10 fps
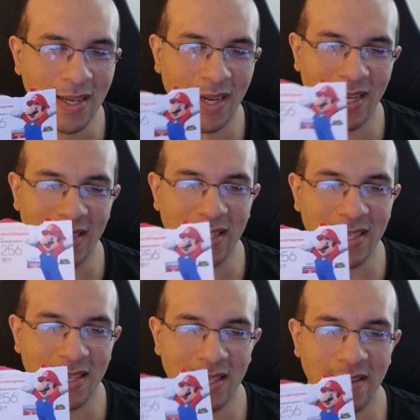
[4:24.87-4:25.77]
and it's
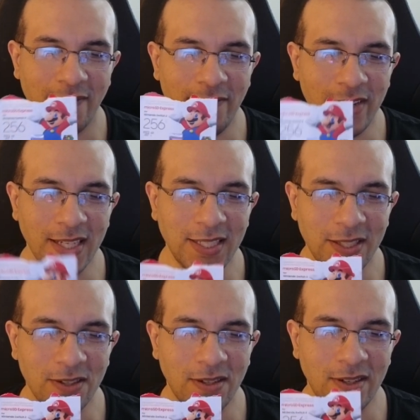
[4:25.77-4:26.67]
an
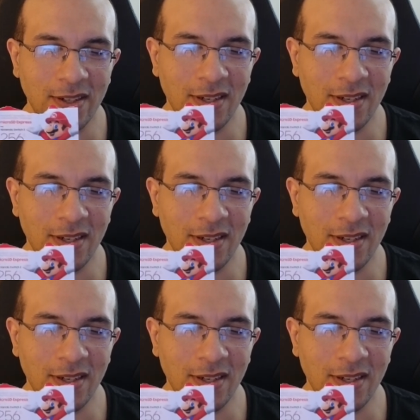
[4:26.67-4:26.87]
official